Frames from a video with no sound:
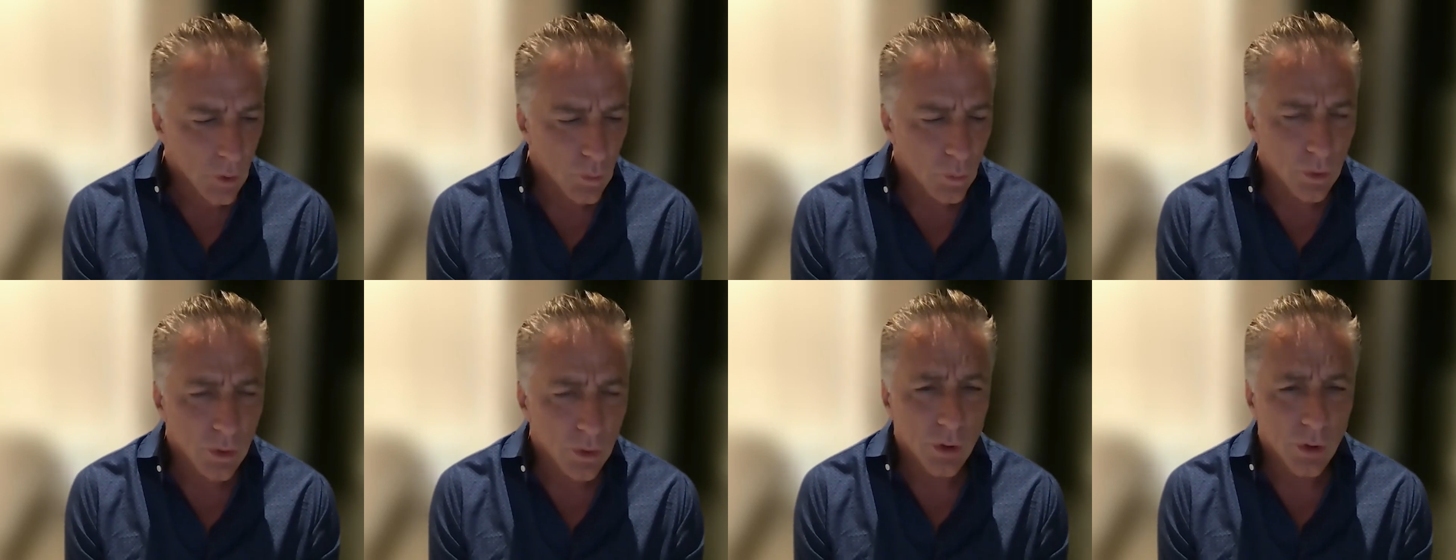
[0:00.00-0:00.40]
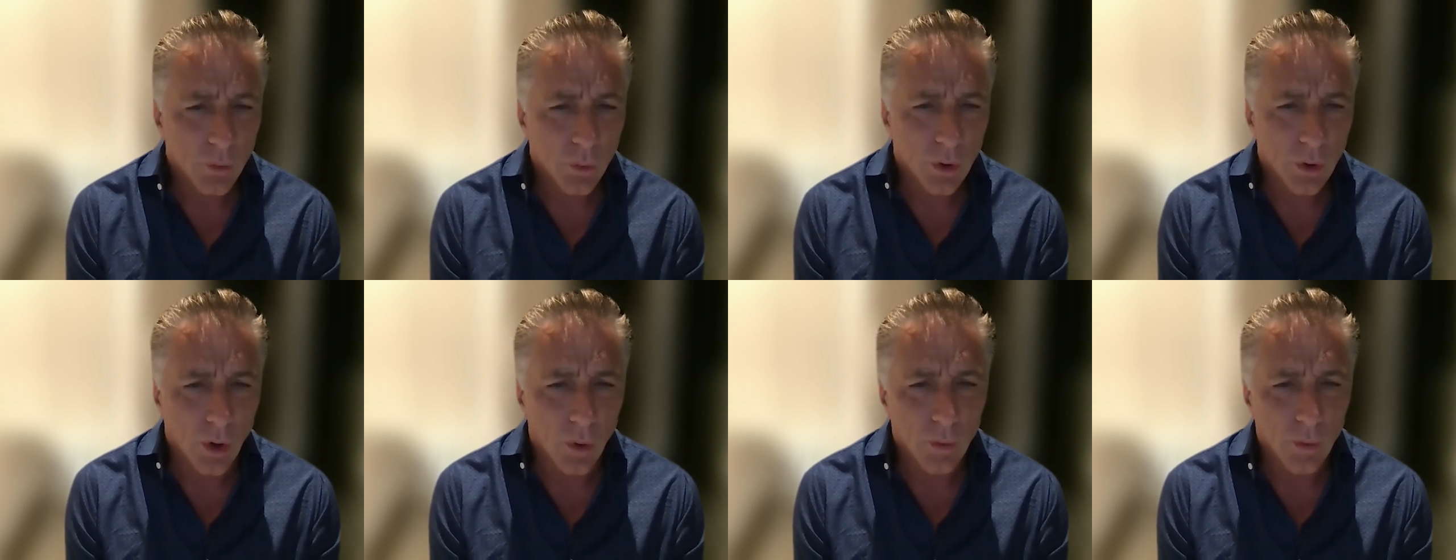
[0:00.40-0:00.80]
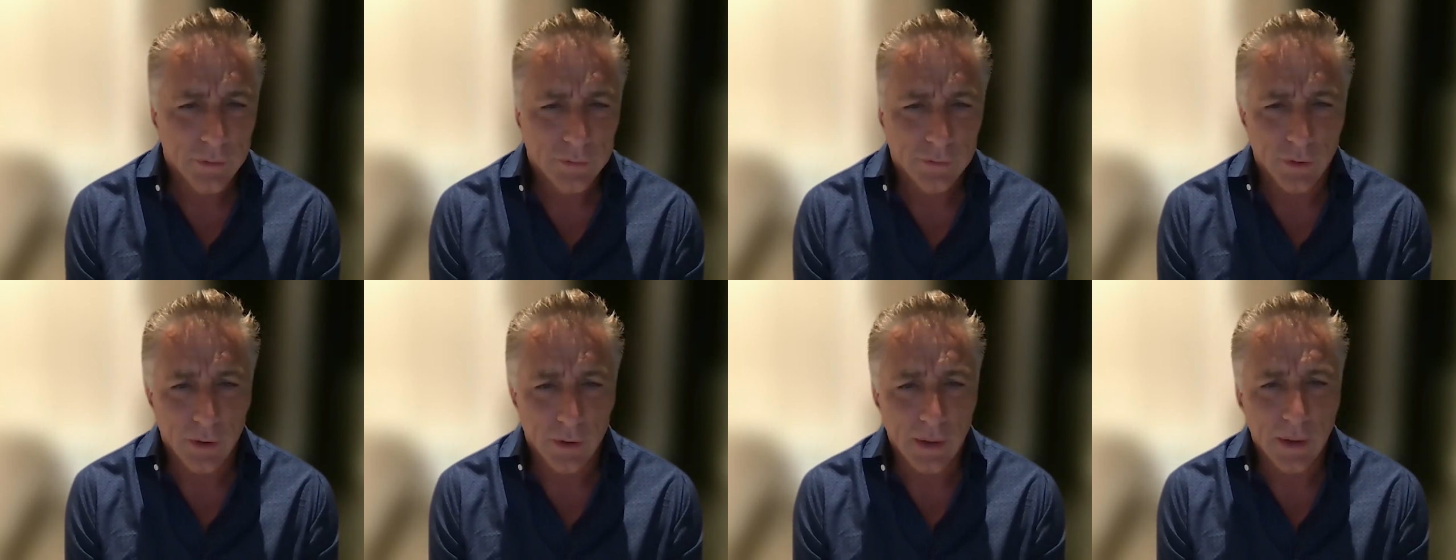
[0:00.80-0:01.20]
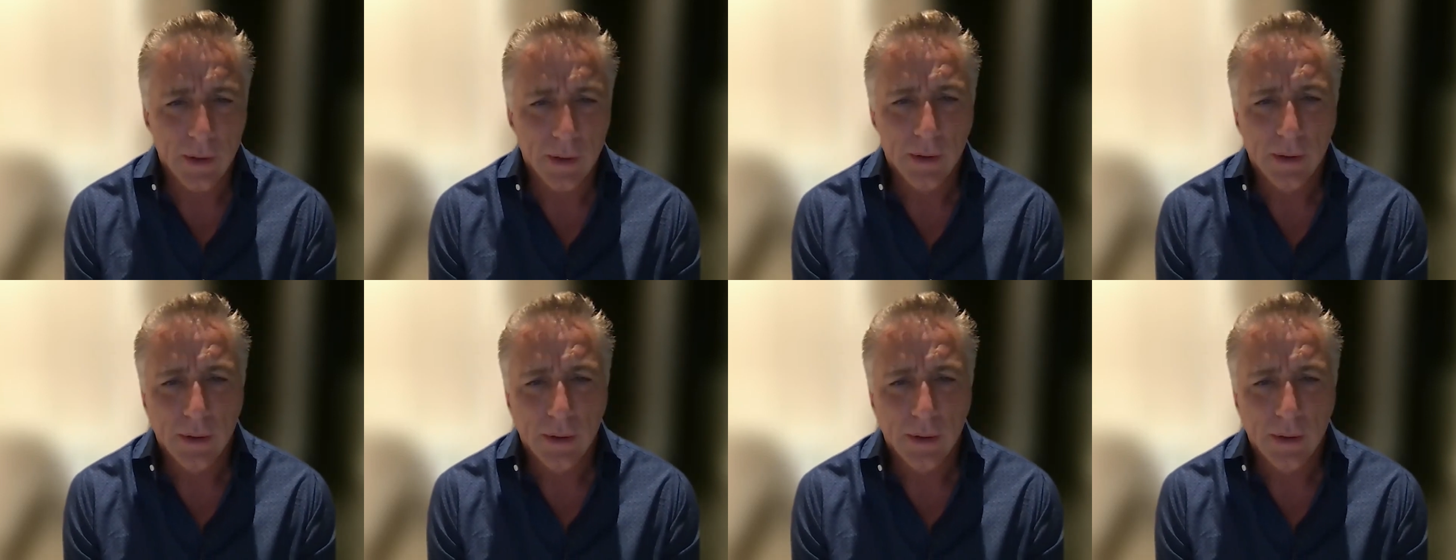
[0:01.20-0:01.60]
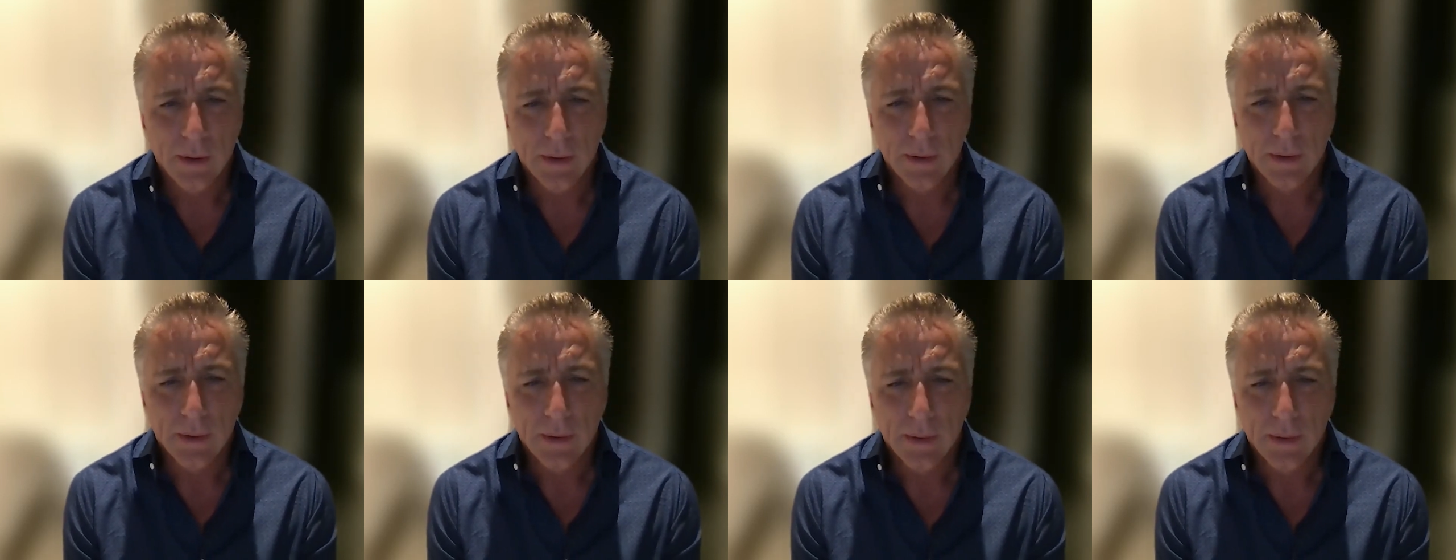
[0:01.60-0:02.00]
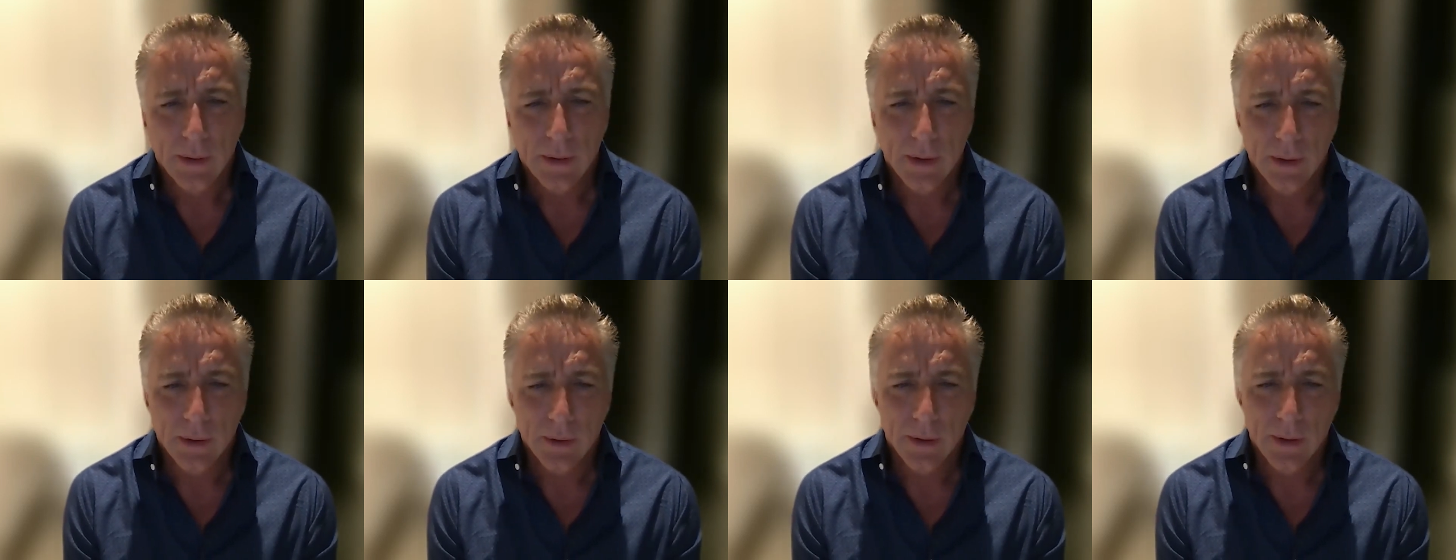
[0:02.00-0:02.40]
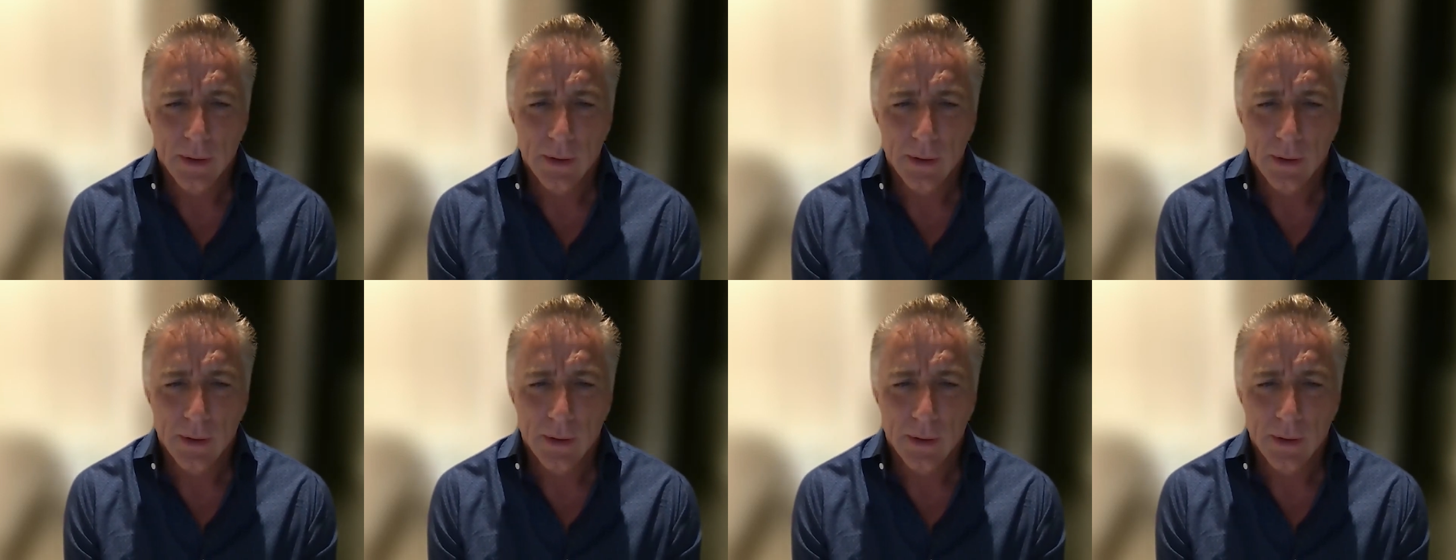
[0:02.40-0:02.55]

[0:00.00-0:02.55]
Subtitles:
We're always looking at